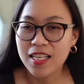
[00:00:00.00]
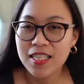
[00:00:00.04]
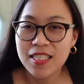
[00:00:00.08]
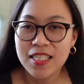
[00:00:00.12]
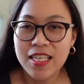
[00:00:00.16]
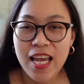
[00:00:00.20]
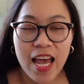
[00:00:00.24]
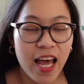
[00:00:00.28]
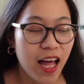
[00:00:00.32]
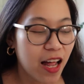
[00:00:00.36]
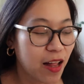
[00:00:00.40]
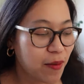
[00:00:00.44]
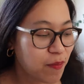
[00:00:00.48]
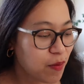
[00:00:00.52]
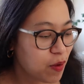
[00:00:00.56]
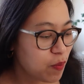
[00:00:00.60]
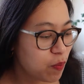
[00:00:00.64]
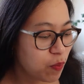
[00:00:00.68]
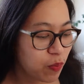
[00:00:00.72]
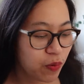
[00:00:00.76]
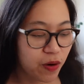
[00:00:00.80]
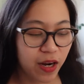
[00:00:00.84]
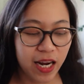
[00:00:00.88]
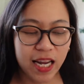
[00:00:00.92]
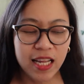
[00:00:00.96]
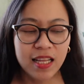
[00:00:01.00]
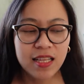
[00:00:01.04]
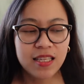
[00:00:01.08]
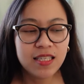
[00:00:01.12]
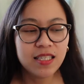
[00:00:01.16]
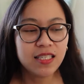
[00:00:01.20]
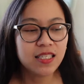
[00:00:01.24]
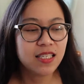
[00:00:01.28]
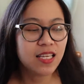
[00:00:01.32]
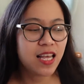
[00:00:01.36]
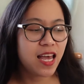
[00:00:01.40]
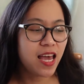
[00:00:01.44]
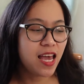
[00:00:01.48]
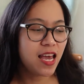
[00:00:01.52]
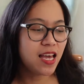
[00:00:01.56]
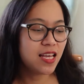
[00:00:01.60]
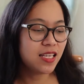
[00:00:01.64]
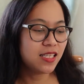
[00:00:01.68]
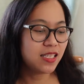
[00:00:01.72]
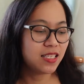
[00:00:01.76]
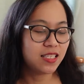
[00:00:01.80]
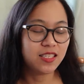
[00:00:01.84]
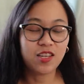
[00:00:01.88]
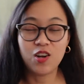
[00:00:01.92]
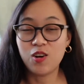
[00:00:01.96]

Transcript: Tell me, princess.